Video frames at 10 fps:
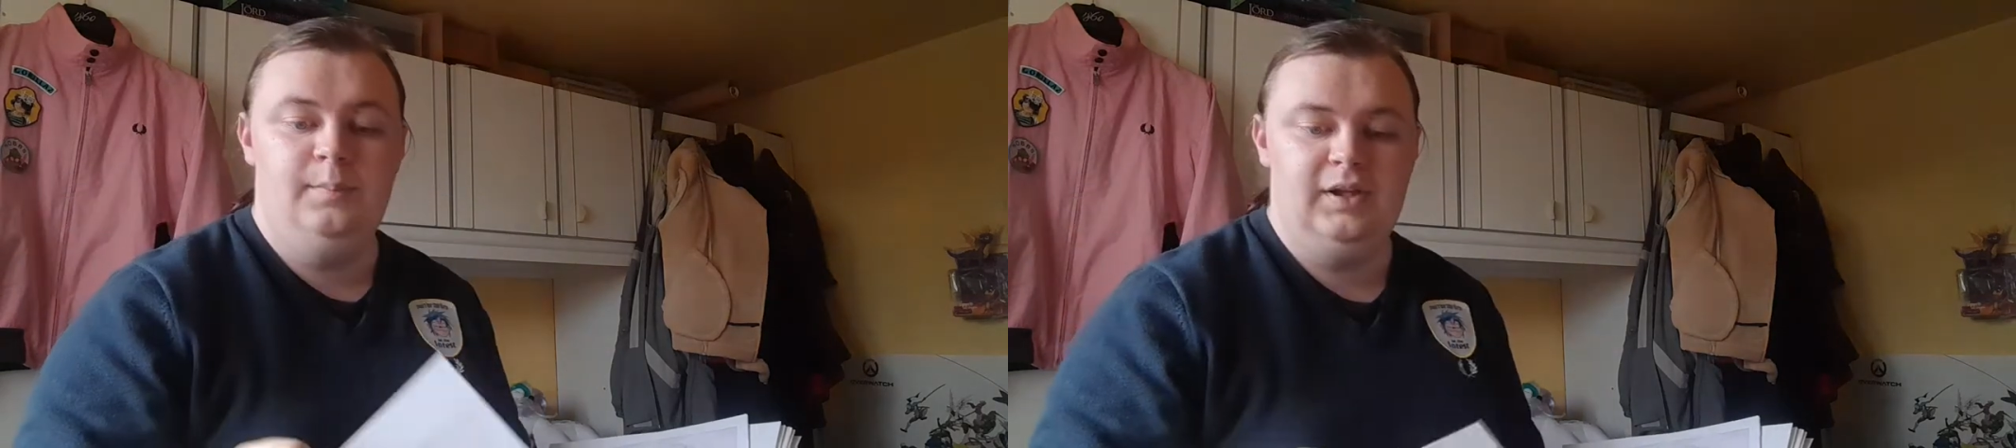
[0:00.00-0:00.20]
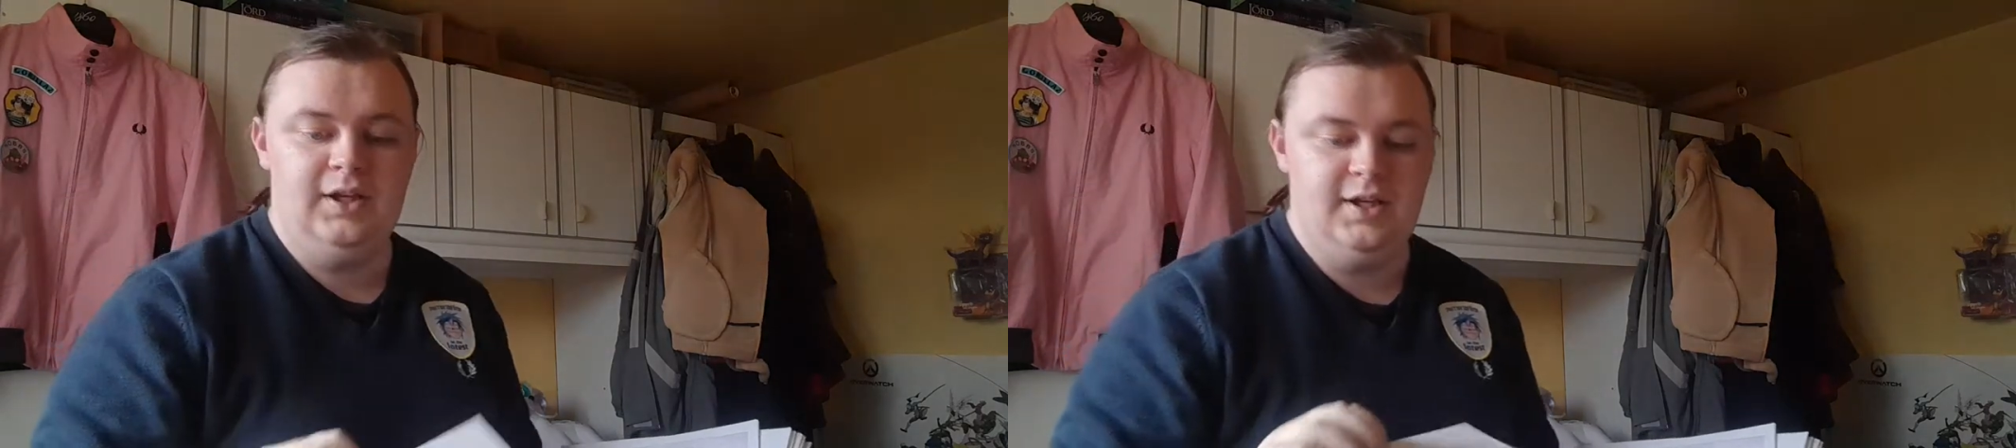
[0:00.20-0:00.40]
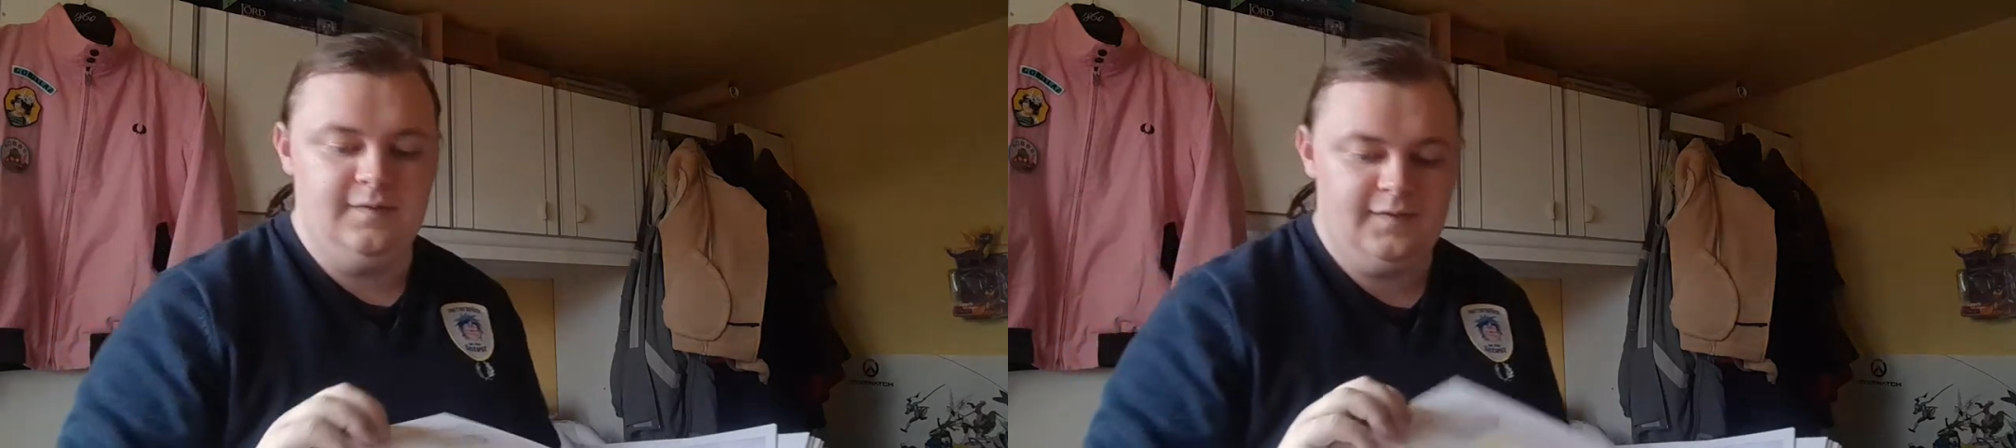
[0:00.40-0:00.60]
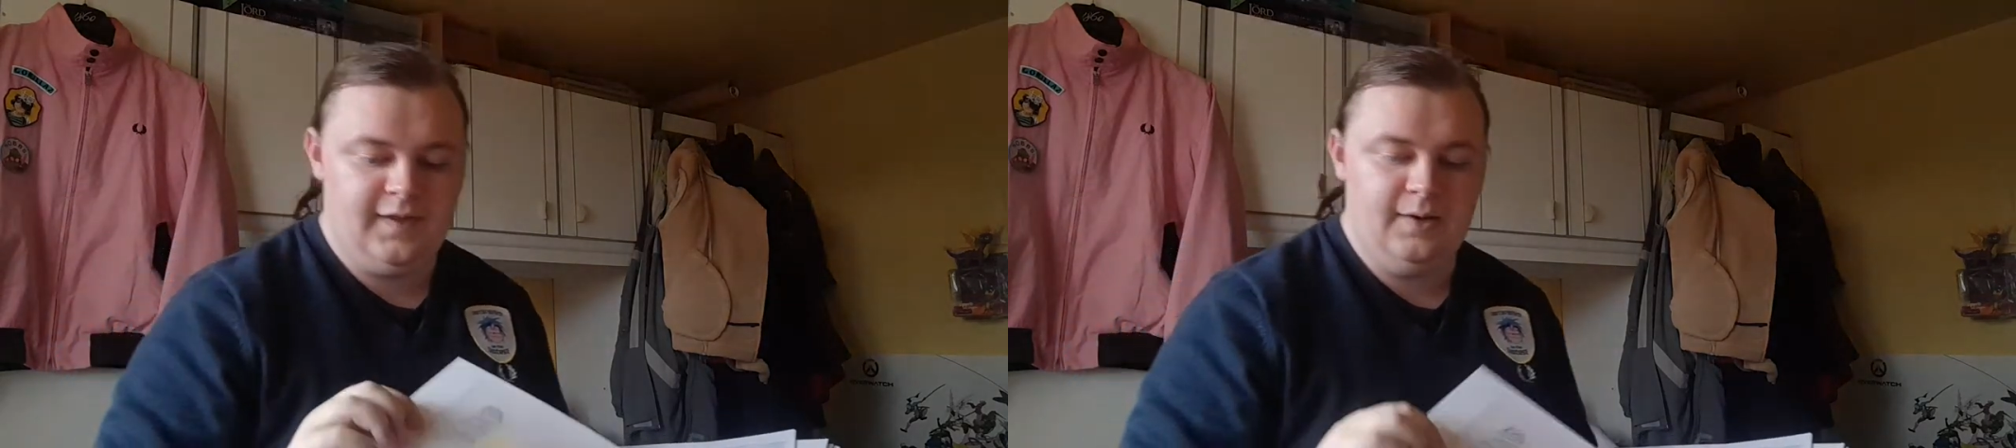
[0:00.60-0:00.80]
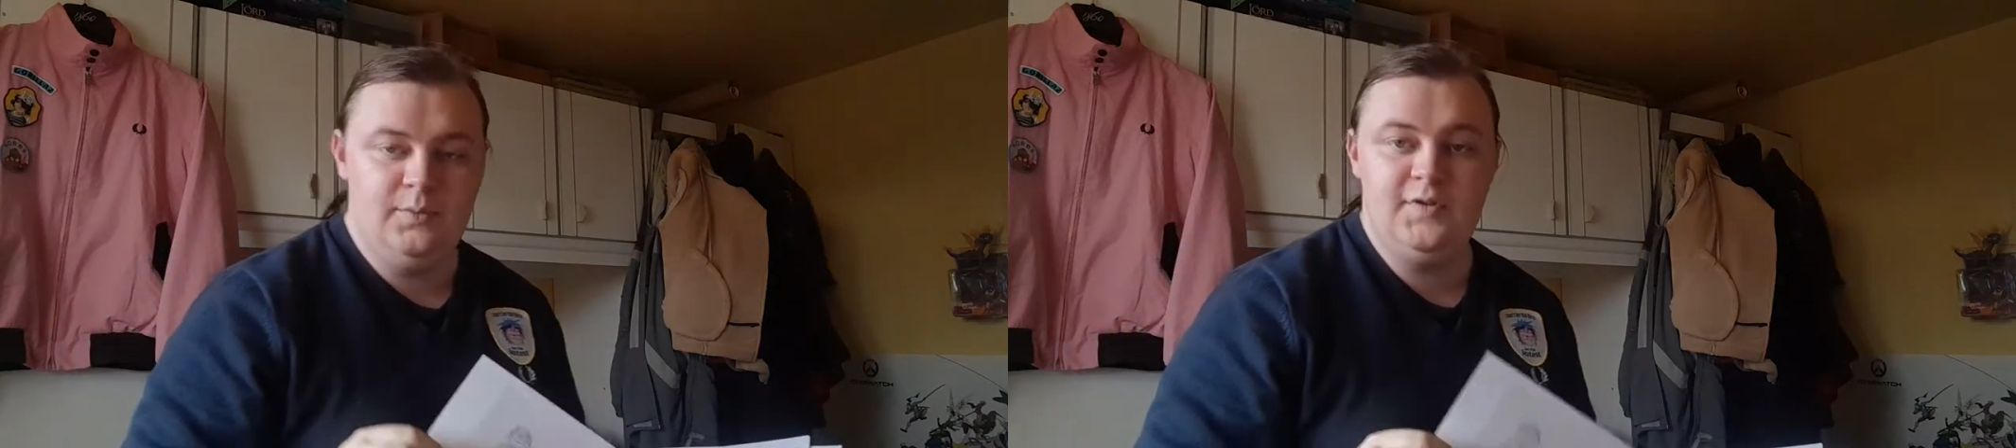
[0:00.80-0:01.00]
believe
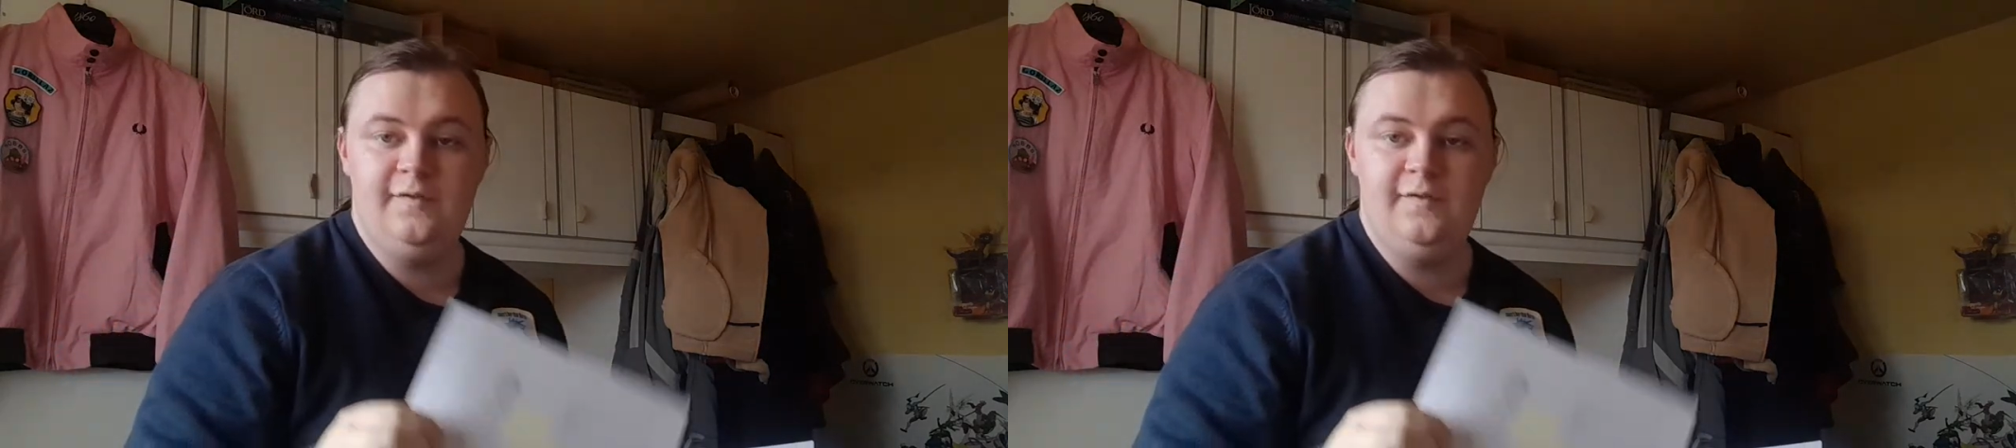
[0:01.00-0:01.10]
that was